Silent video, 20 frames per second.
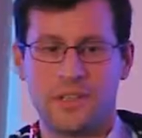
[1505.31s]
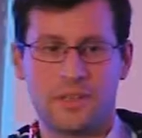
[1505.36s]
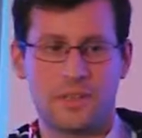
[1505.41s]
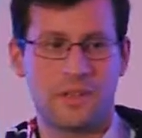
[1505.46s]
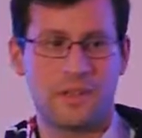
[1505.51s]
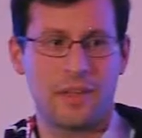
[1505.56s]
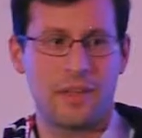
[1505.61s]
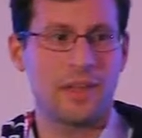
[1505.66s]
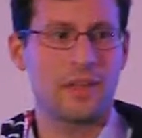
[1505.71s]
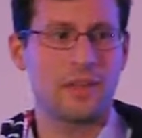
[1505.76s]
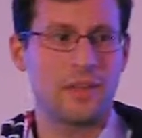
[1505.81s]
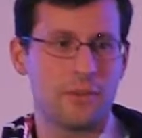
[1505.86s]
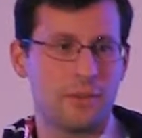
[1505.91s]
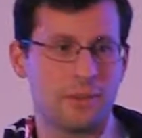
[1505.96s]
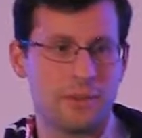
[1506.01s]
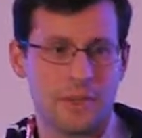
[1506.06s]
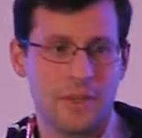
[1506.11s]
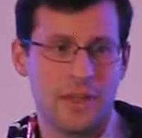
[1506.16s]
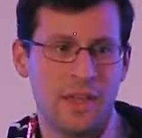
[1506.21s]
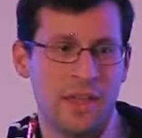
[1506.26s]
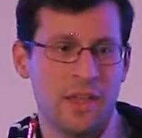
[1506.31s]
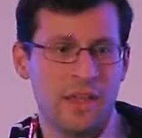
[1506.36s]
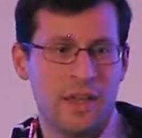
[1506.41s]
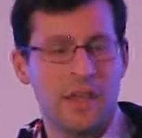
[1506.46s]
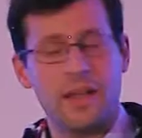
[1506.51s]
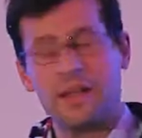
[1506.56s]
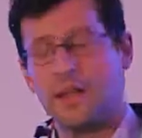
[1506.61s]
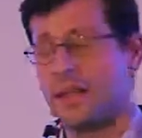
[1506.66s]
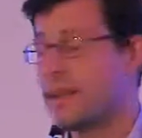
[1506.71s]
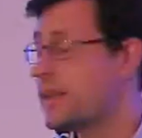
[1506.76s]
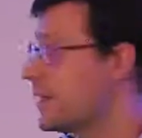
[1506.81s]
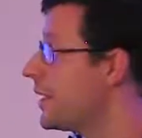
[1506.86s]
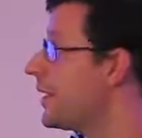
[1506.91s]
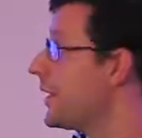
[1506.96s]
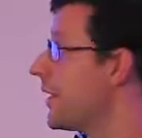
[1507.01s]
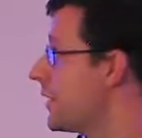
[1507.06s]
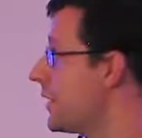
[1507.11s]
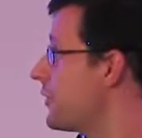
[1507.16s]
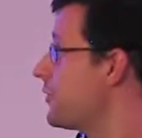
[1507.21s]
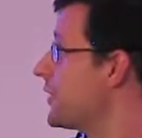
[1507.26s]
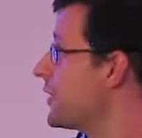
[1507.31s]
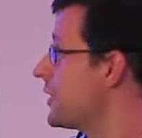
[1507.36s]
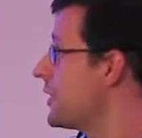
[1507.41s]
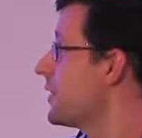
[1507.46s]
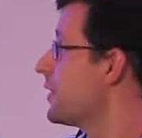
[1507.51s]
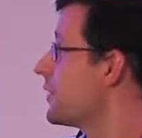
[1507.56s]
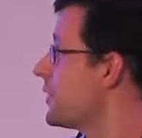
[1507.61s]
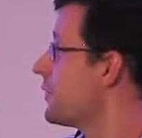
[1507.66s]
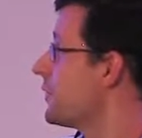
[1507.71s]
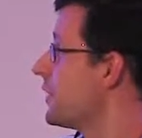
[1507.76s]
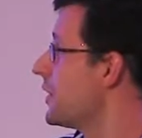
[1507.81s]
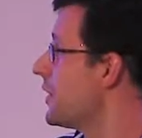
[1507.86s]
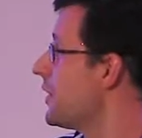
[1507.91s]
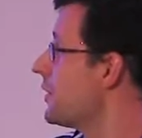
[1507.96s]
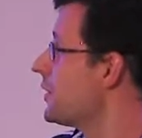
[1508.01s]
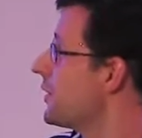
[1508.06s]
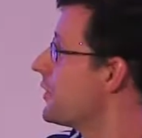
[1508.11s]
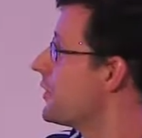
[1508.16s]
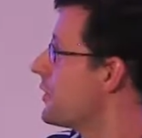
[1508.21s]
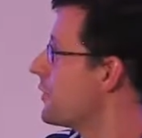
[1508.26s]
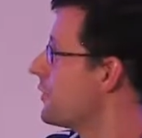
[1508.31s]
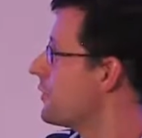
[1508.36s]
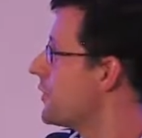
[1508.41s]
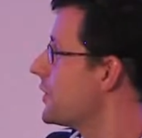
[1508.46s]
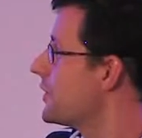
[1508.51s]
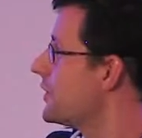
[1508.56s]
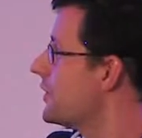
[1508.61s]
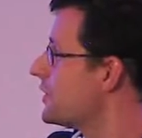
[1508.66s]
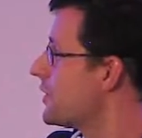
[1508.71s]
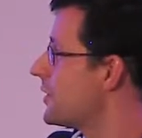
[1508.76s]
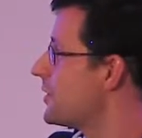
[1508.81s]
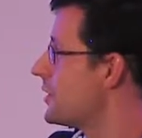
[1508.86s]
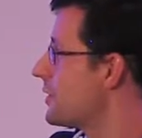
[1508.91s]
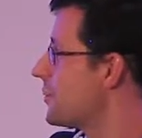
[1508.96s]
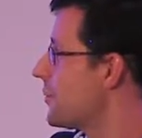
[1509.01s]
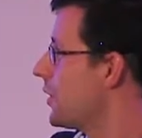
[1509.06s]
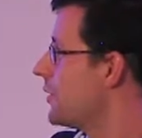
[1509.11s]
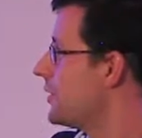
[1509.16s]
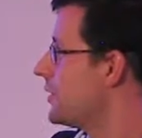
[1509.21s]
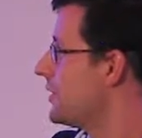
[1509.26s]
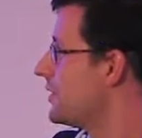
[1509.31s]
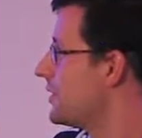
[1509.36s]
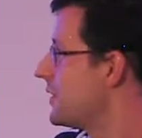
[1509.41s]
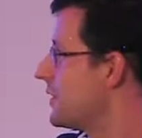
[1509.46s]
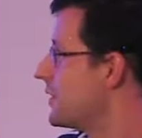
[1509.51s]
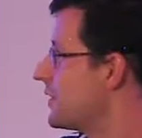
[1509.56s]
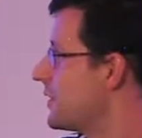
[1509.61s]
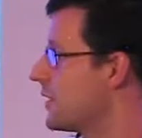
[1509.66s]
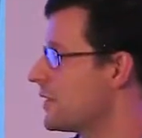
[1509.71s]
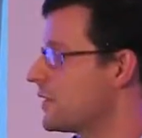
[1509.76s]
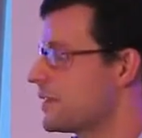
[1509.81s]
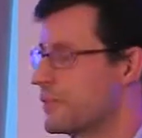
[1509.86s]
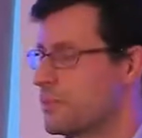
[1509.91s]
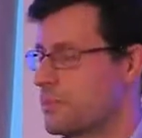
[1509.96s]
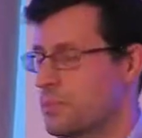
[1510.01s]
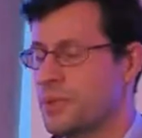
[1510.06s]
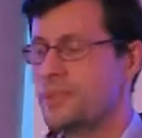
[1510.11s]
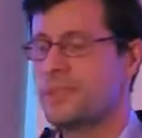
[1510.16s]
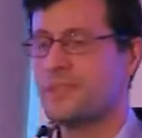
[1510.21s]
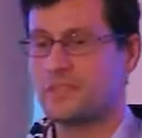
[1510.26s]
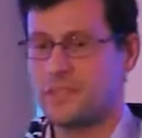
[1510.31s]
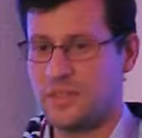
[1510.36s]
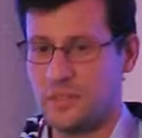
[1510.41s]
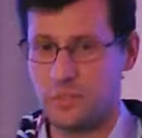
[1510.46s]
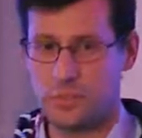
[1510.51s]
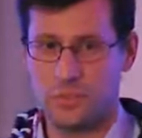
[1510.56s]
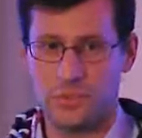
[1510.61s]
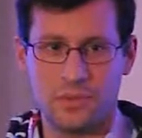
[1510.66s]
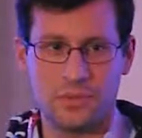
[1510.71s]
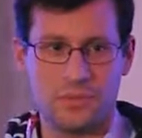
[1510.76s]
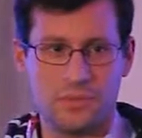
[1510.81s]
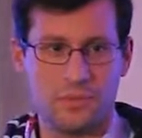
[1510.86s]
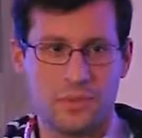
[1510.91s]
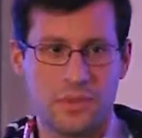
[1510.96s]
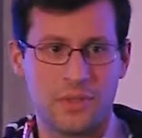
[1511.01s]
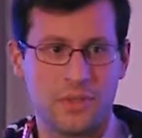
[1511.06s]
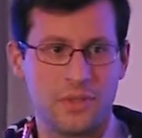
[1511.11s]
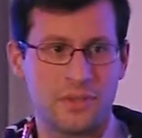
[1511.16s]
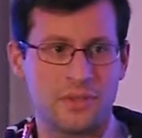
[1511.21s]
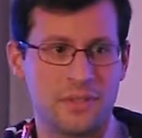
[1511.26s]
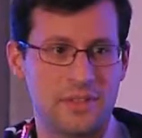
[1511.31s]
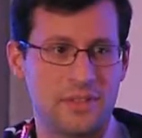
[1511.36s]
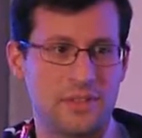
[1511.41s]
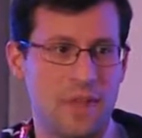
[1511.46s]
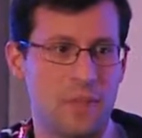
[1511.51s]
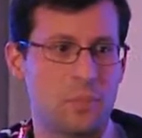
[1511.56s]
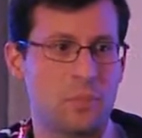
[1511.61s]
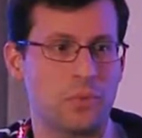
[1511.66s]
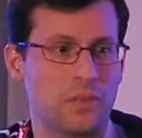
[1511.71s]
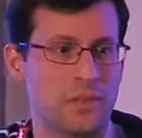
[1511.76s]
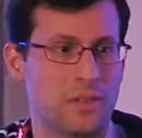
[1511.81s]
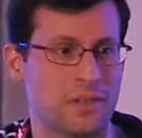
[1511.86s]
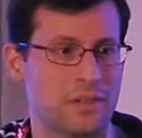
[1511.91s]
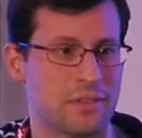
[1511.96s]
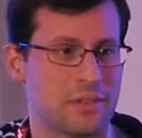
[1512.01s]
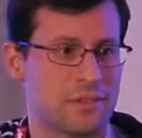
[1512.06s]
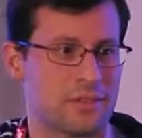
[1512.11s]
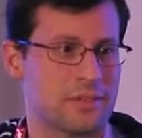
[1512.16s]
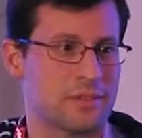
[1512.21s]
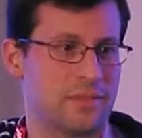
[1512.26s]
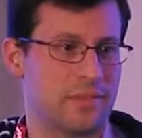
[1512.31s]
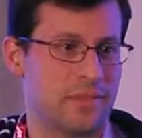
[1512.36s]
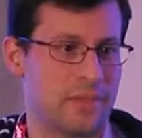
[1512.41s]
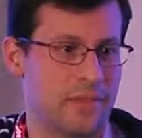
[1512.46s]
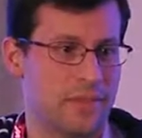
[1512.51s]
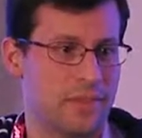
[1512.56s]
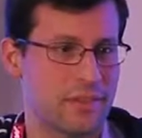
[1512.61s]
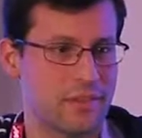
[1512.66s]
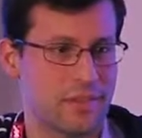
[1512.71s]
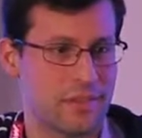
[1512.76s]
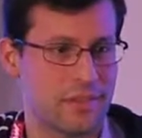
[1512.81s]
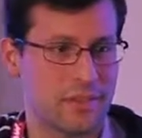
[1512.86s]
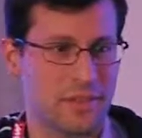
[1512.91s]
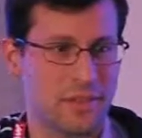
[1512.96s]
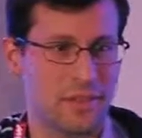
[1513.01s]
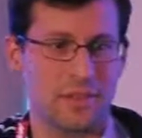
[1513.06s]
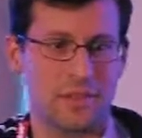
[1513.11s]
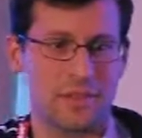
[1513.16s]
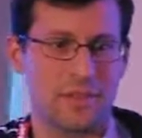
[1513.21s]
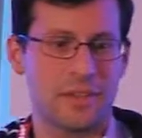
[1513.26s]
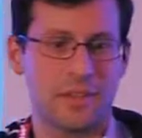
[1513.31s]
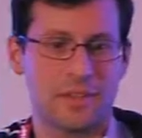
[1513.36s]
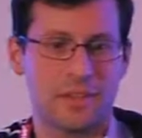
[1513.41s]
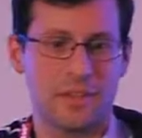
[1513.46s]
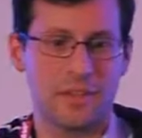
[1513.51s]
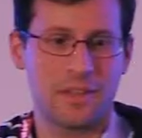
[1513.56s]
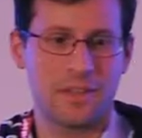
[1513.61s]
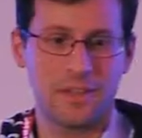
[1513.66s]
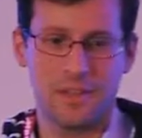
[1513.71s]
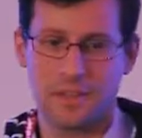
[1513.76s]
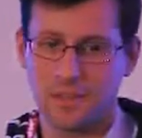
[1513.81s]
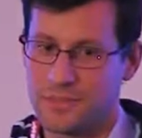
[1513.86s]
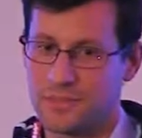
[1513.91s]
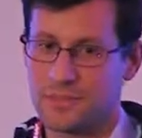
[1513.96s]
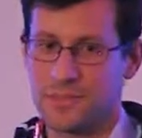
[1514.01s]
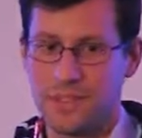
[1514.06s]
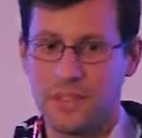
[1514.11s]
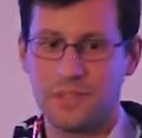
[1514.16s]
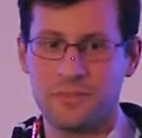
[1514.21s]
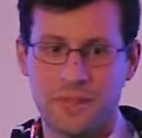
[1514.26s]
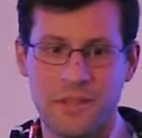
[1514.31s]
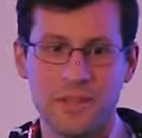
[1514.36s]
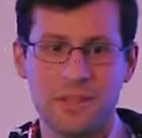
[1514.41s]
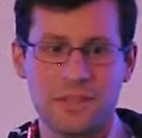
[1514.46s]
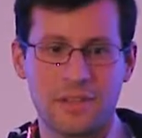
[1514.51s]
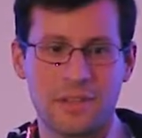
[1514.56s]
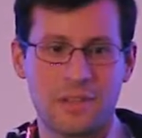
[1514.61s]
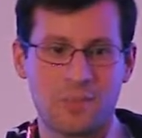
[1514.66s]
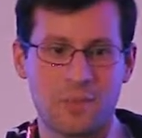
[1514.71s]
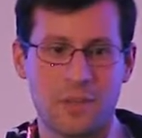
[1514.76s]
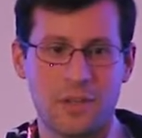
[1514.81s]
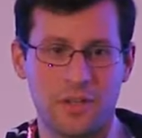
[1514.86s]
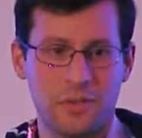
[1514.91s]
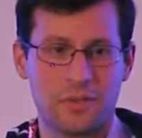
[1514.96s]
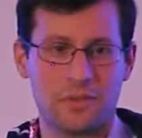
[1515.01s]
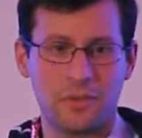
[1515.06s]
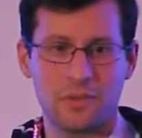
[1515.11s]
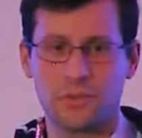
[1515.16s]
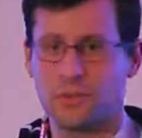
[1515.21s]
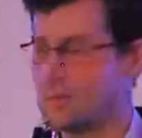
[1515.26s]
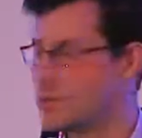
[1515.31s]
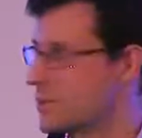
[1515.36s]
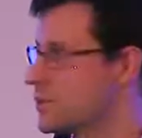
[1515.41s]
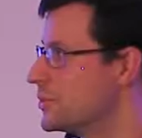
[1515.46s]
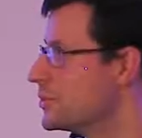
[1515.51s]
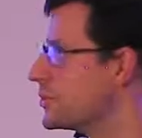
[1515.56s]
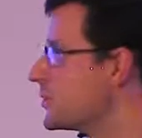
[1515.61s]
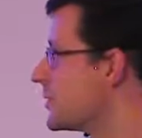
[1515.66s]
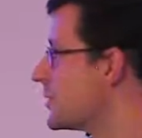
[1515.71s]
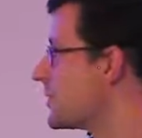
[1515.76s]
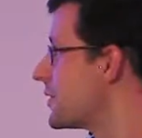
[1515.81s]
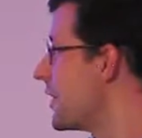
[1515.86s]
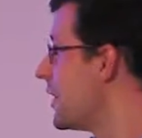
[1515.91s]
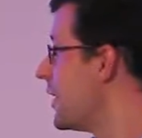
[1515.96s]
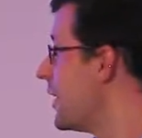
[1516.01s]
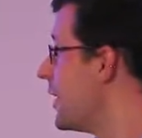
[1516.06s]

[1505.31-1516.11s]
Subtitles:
And I think the thing what's interesting about these is that they're pretty simple, but they still happen, and they invalidate many of your conclusions.